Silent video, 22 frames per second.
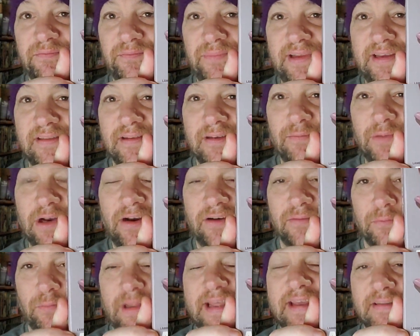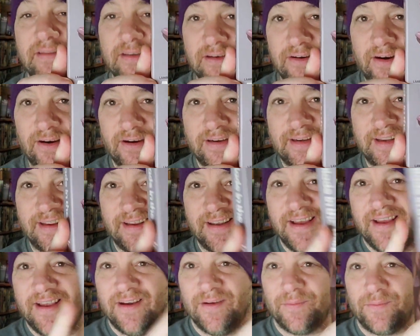Blade in the Dark.
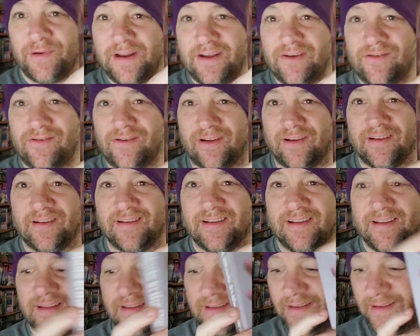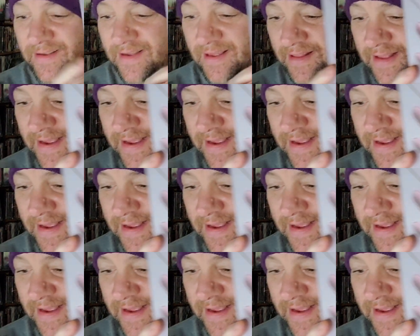Pretty cool. I